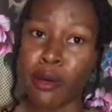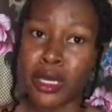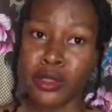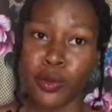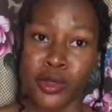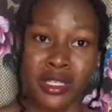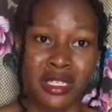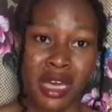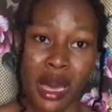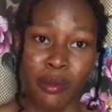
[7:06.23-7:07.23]
allow
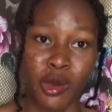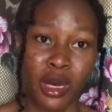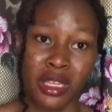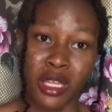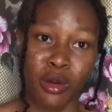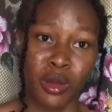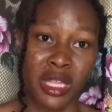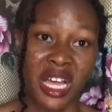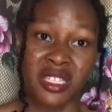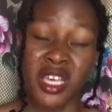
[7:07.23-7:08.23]
anybody to come here and tell
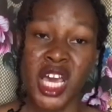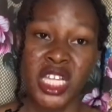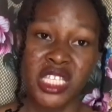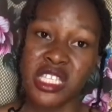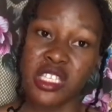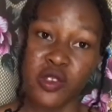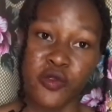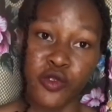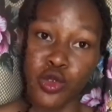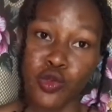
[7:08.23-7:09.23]
you that this is
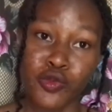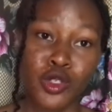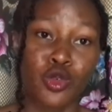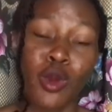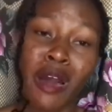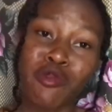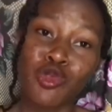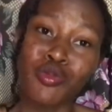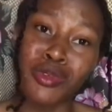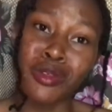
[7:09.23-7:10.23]
the school fees. You
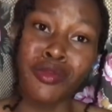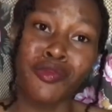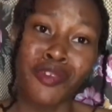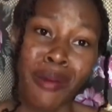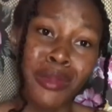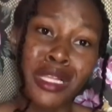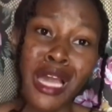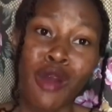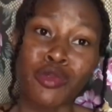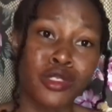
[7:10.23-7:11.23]
have to be
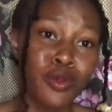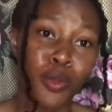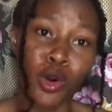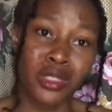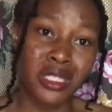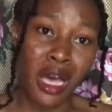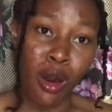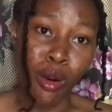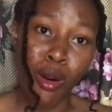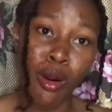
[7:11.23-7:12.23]
familiar with the portal.